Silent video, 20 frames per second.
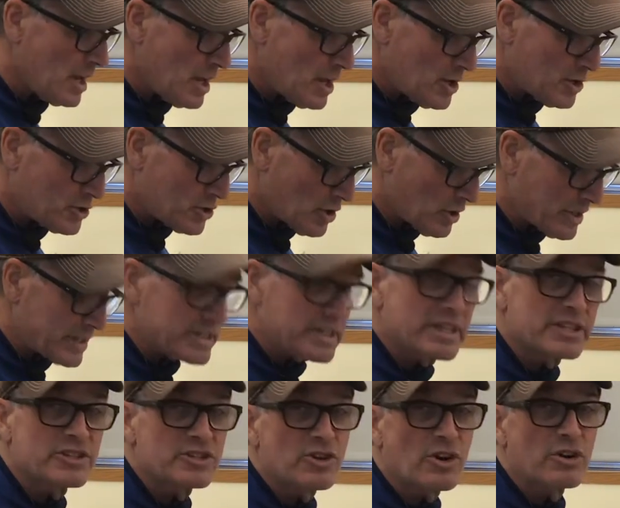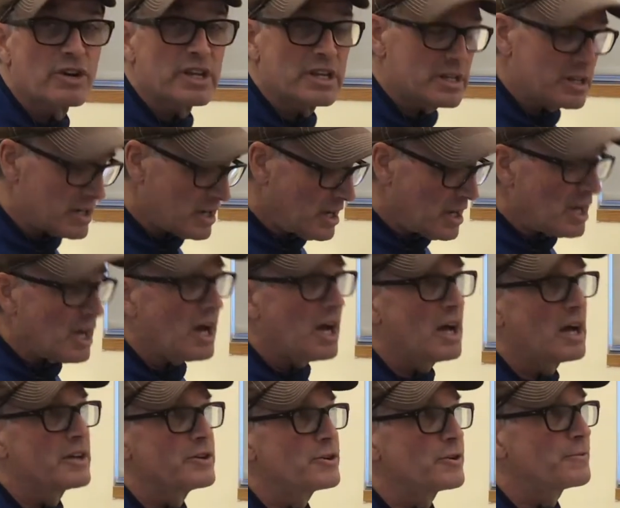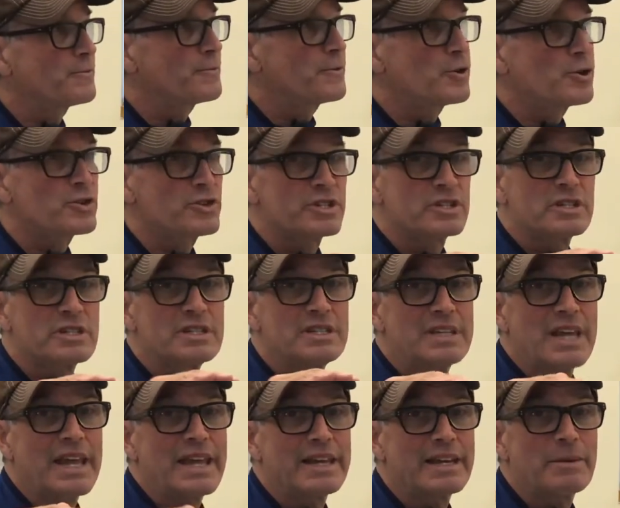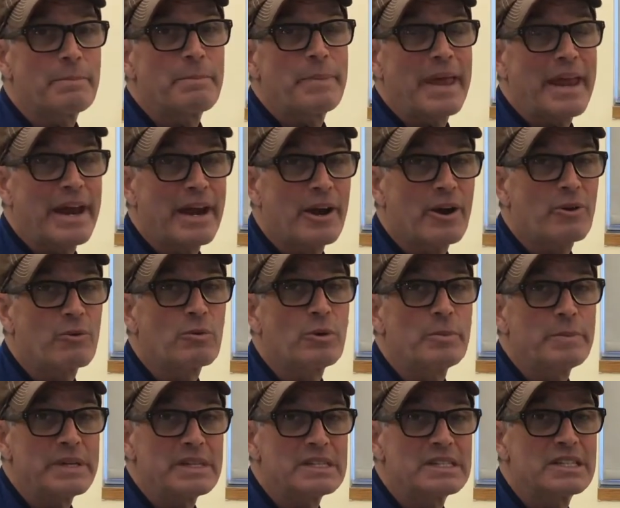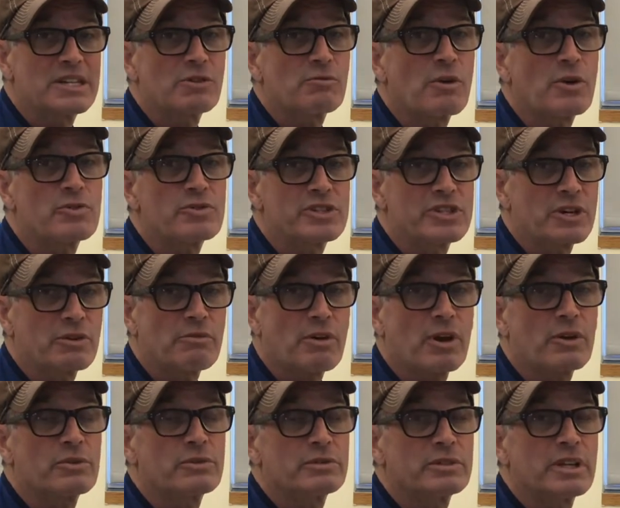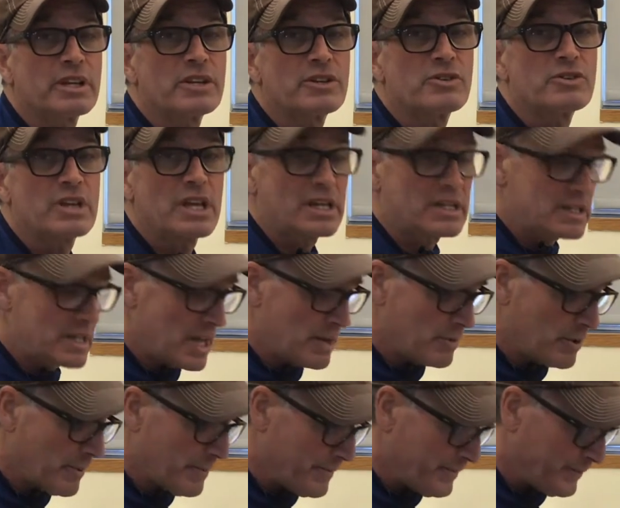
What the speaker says: So let's get started. Your first data pair will be 0, 0 in your data table.